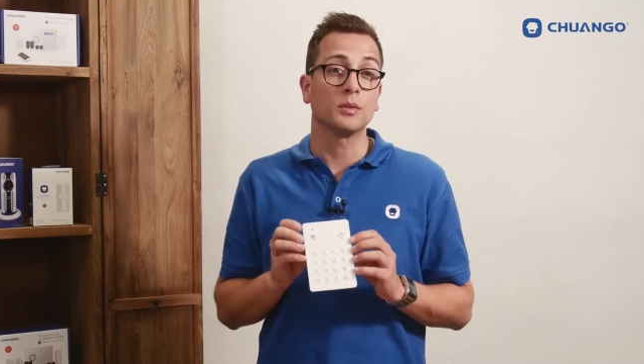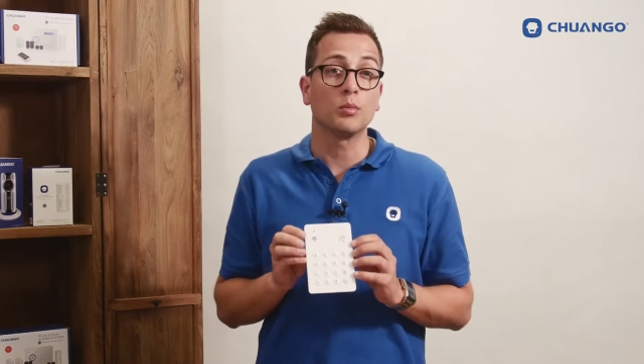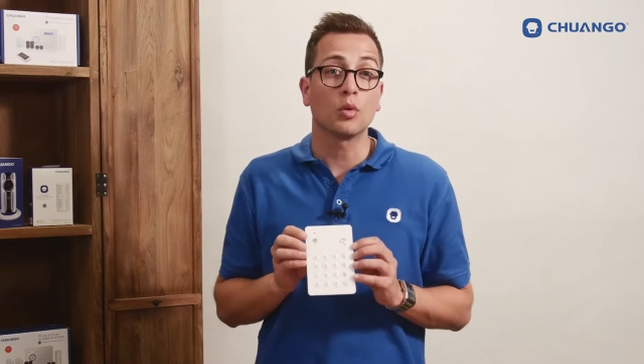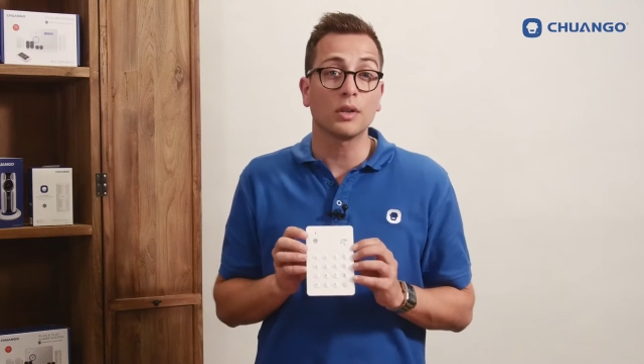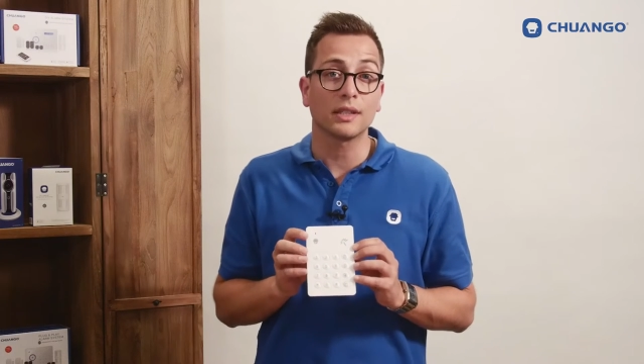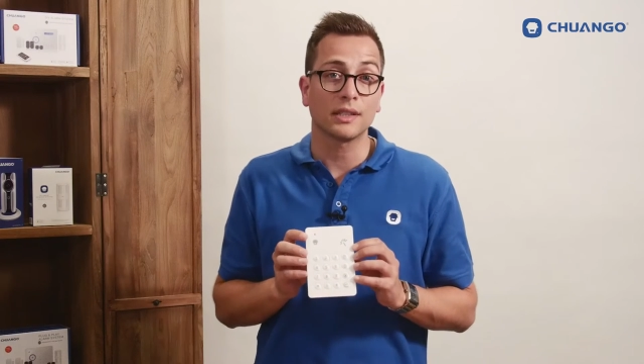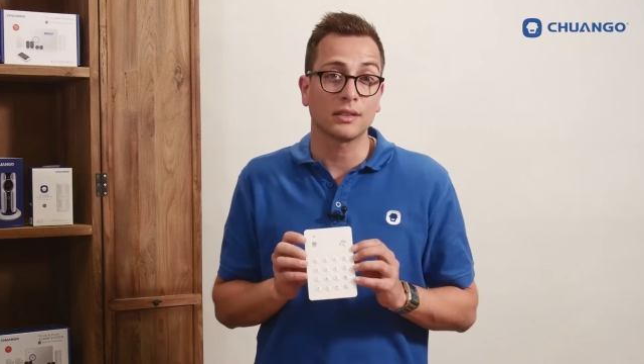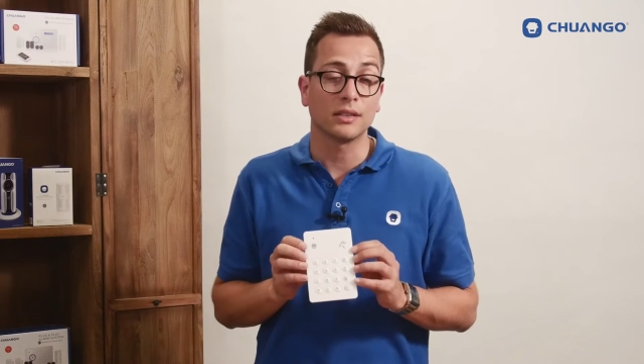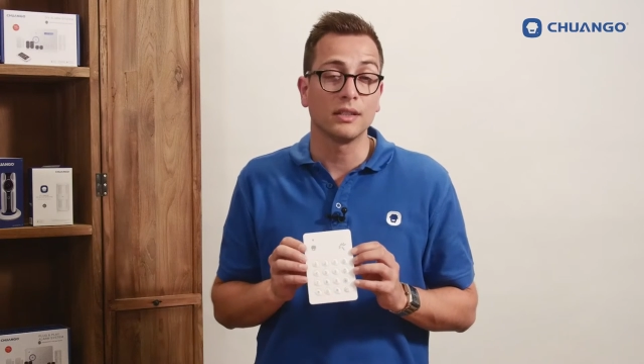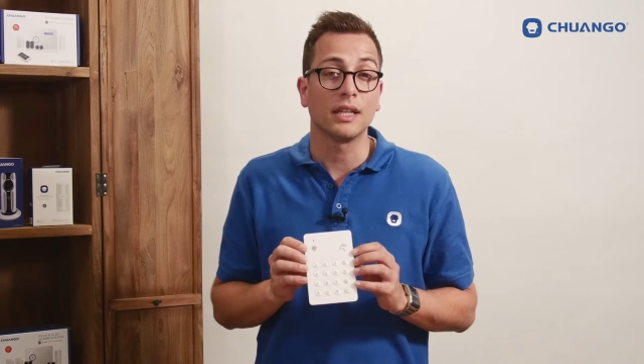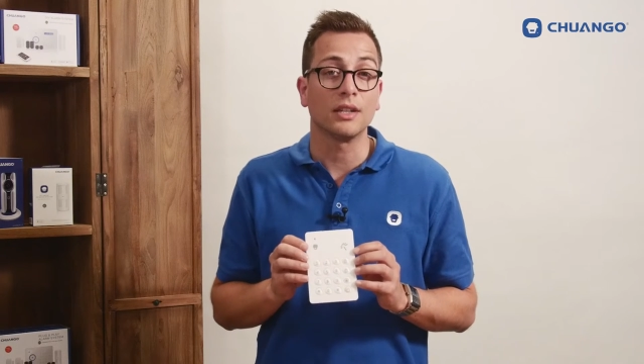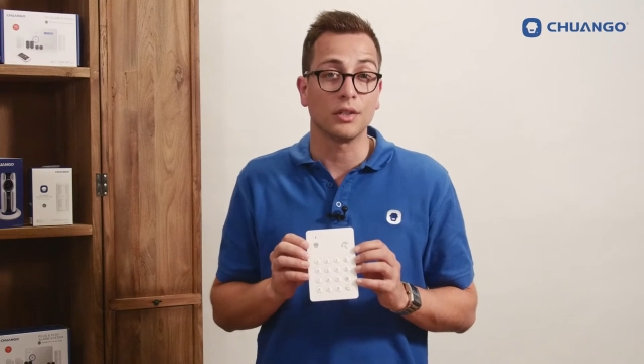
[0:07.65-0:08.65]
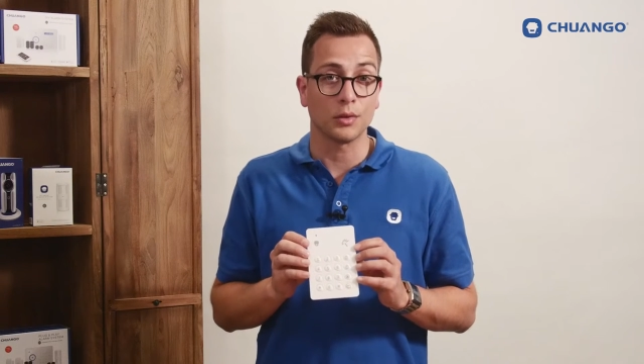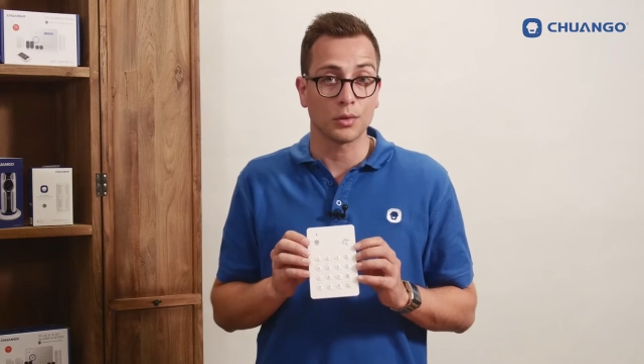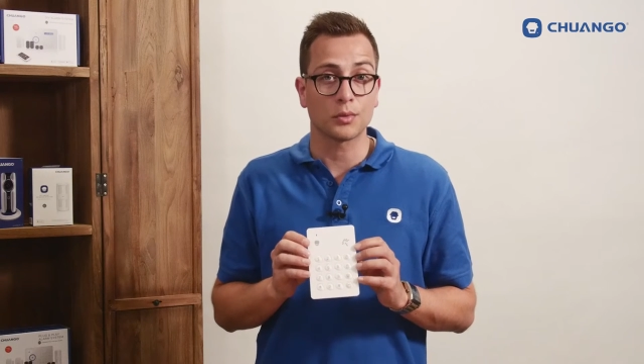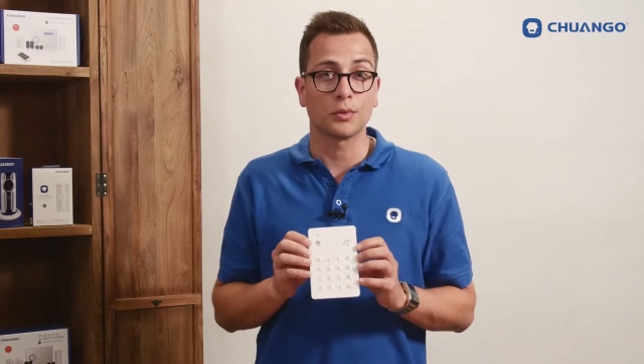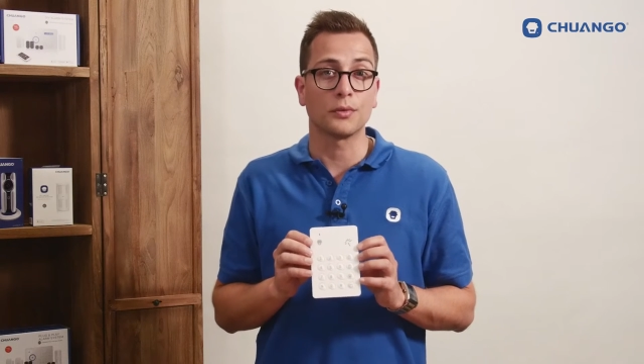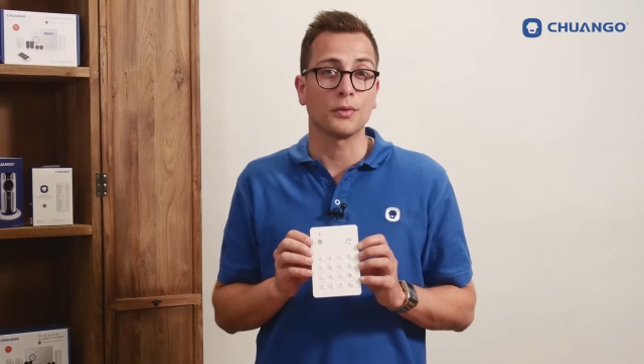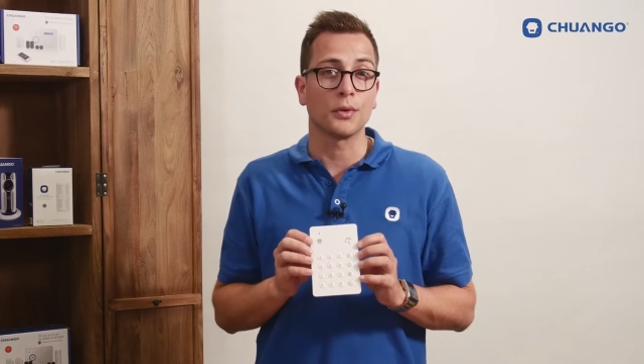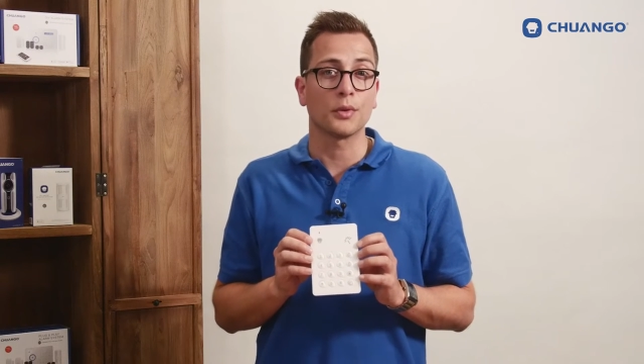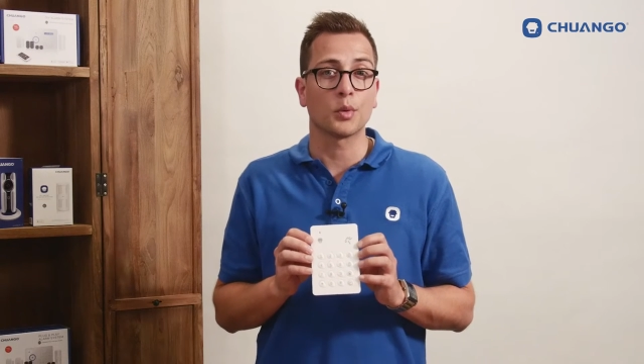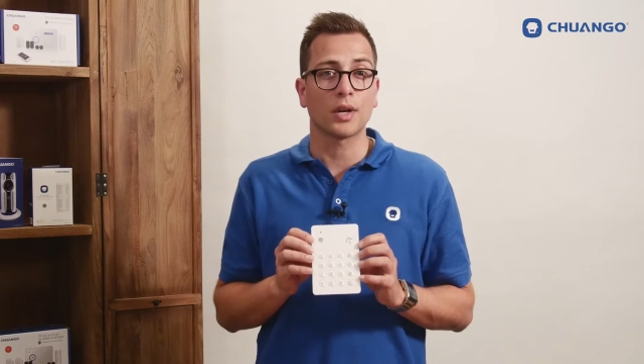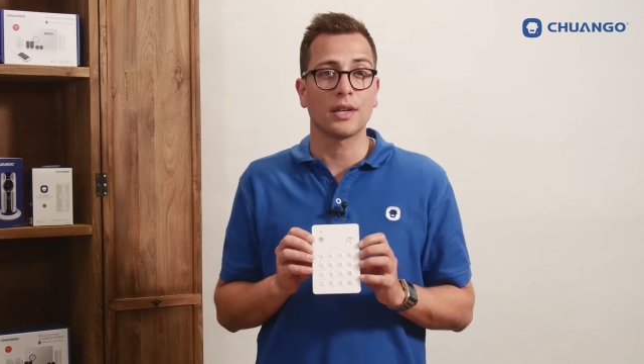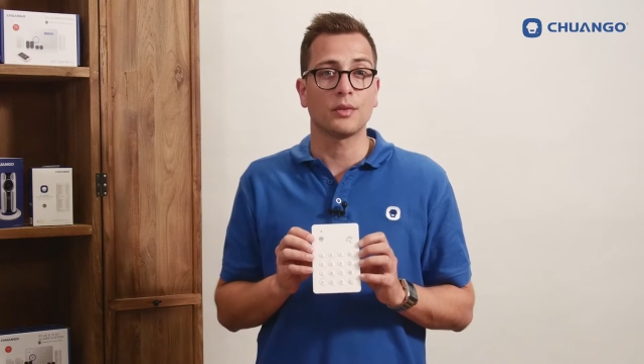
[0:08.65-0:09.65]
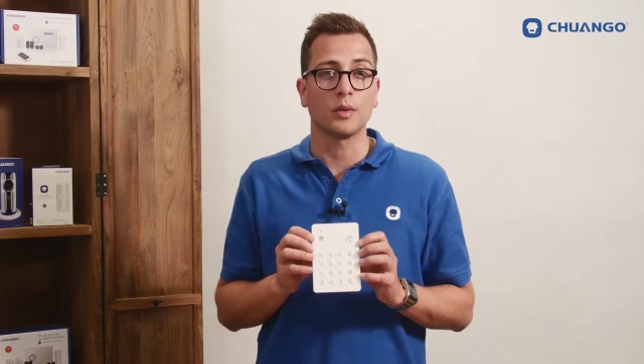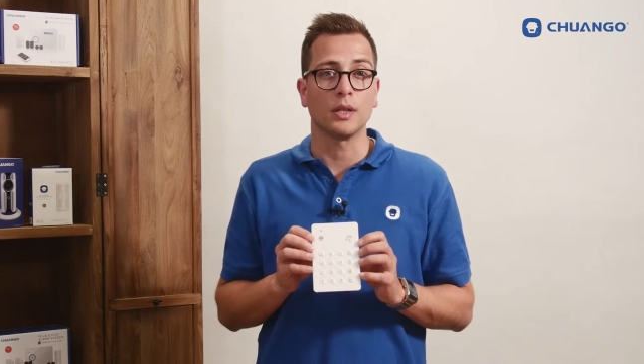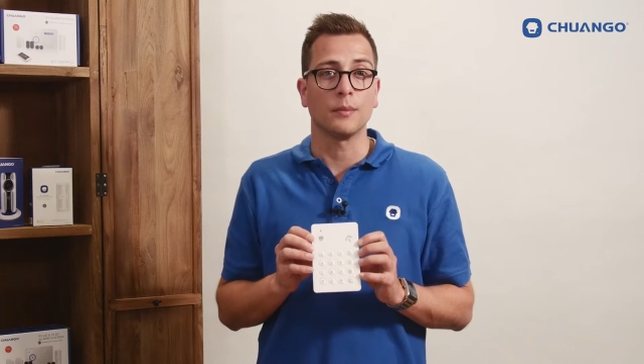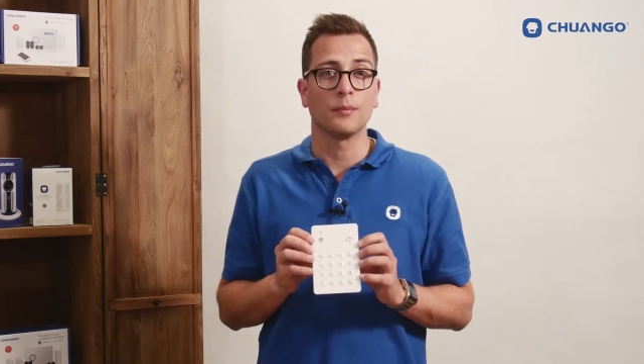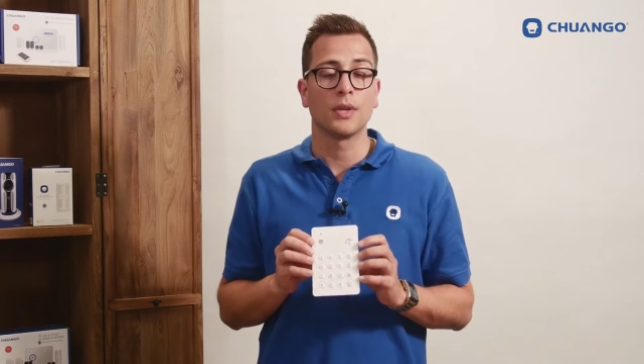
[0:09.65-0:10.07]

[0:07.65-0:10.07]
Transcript: more distant than the usual front door entry.